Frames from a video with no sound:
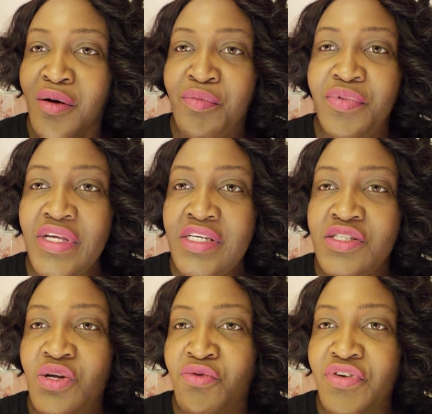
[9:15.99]
Please
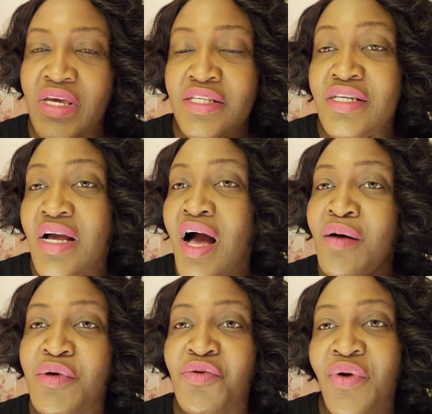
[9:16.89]
don't forget to
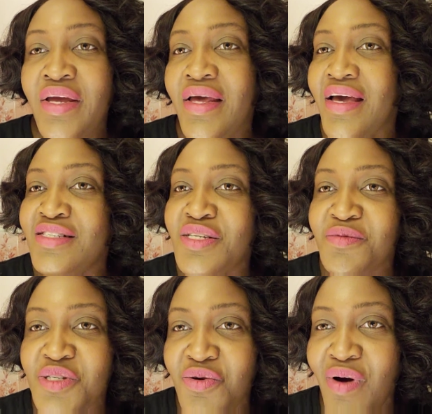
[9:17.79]
comment, rate, and
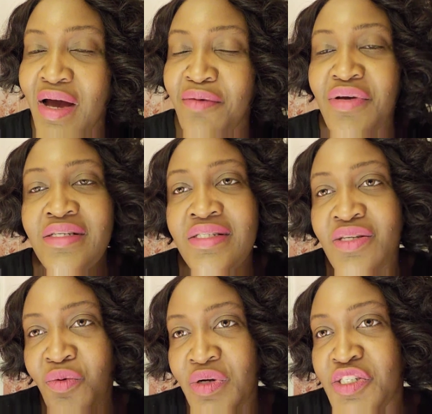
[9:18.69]
subscribe. It's
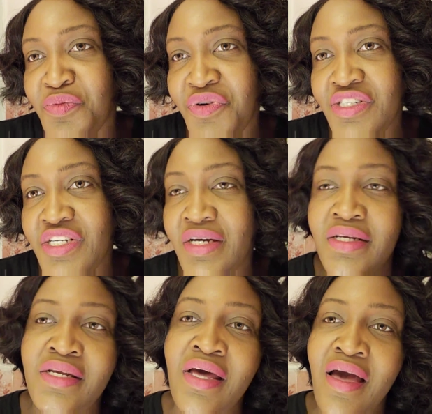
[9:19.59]
so much
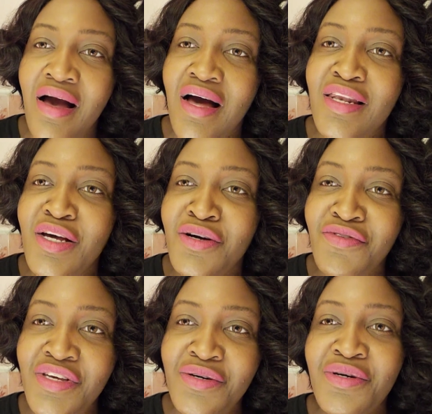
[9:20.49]
appreciated. I love
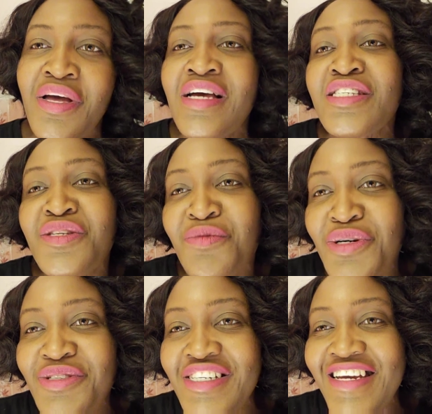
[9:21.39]
you.
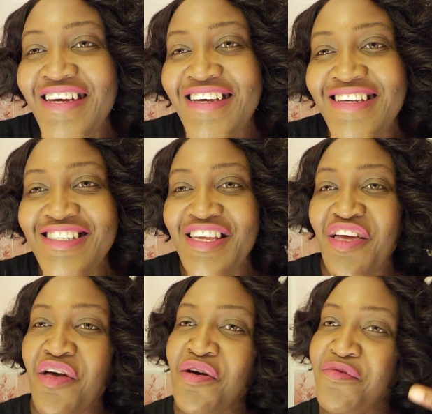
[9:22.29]
Smooches
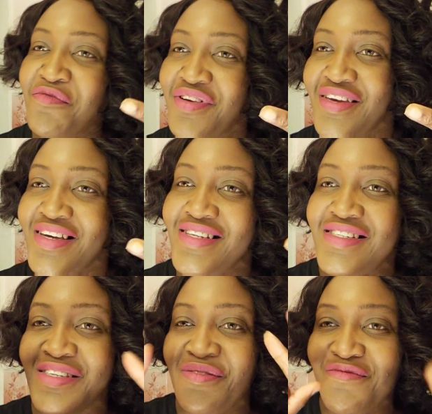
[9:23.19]
and
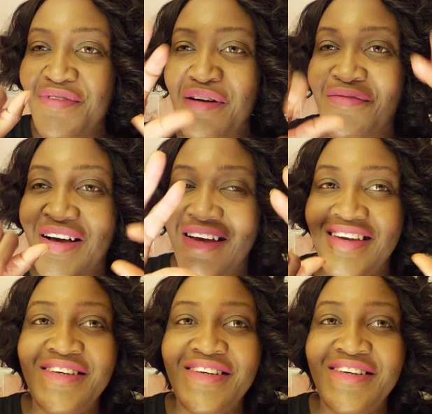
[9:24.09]
peace. Bye-bye.